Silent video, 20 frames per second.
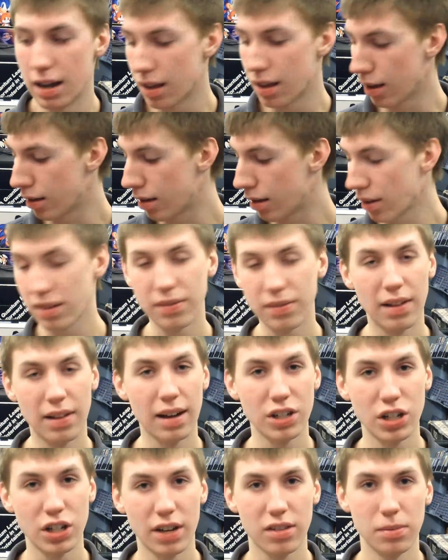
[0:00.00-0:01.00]
it doesn't even
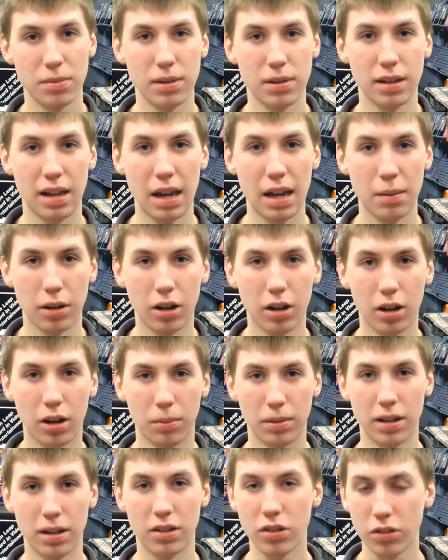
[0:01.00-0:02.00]
actually have to be a game at all,
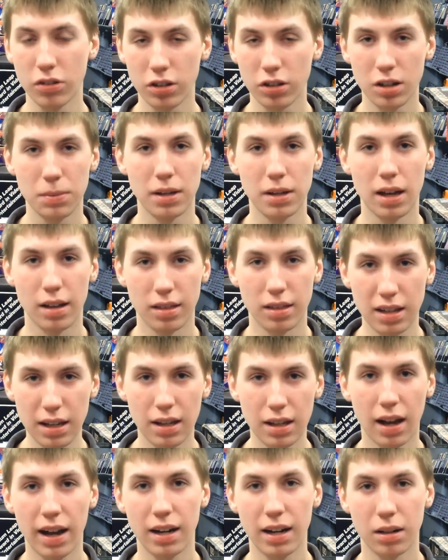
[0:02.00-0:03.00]
but it's just going to be
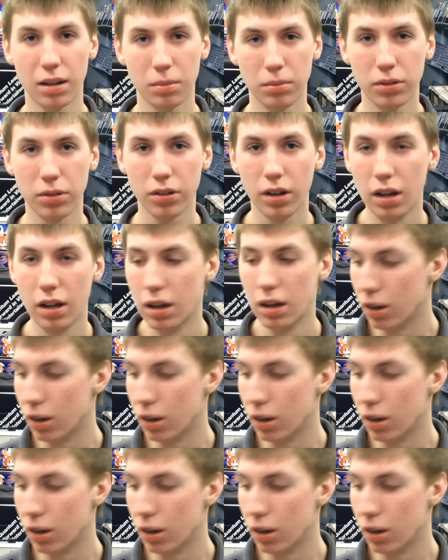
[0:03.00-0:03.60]
neat items,